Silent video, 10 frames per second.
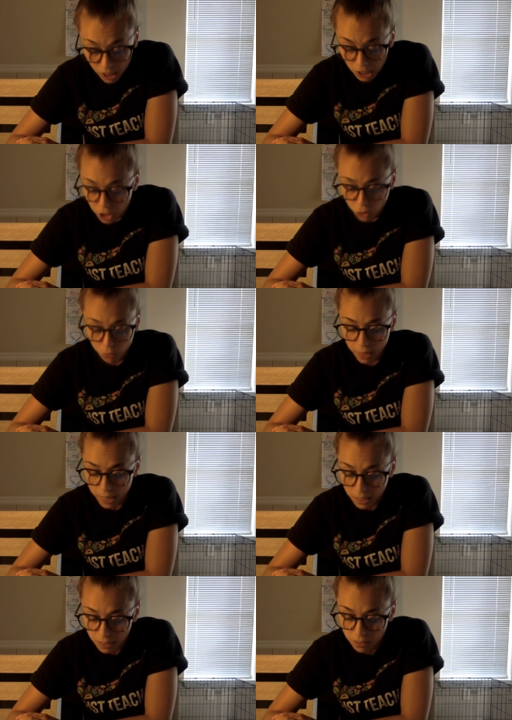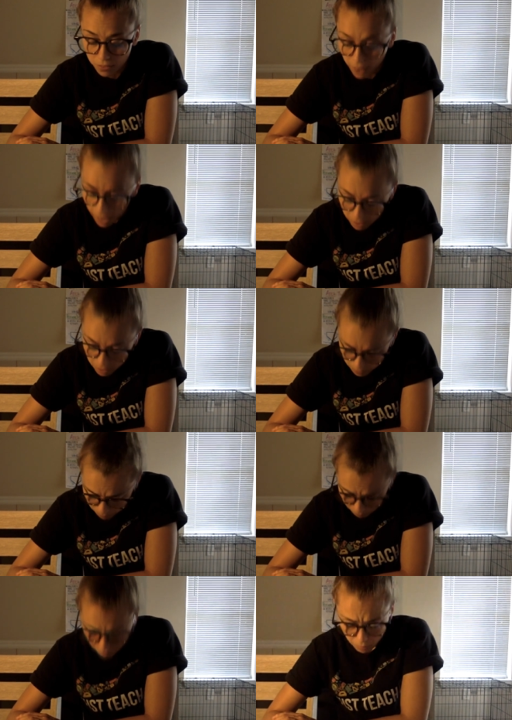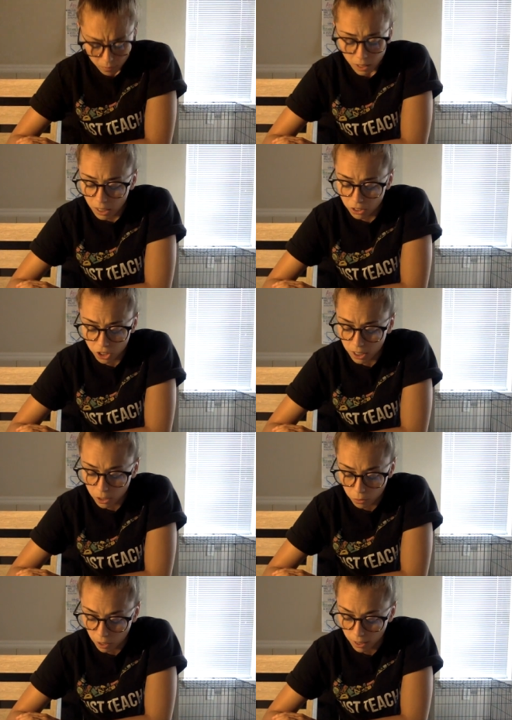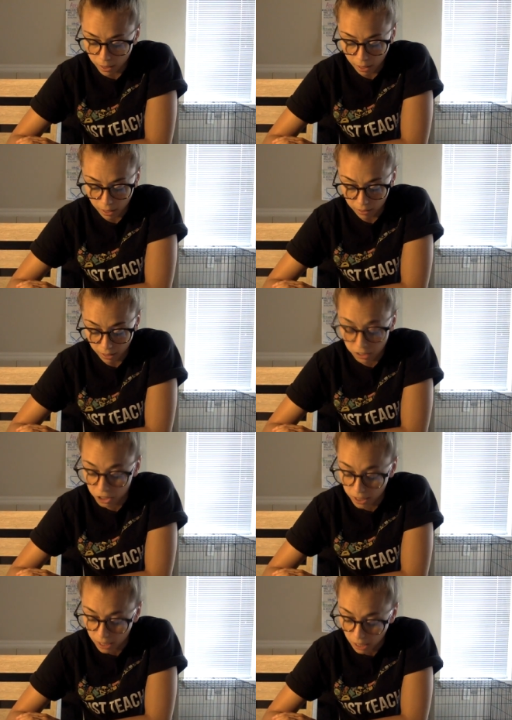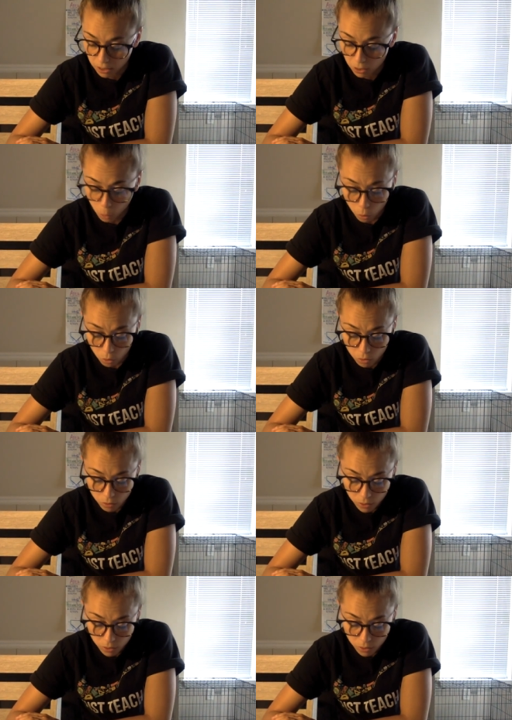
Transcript: She ran as fast as she could run, uh, like she did at school,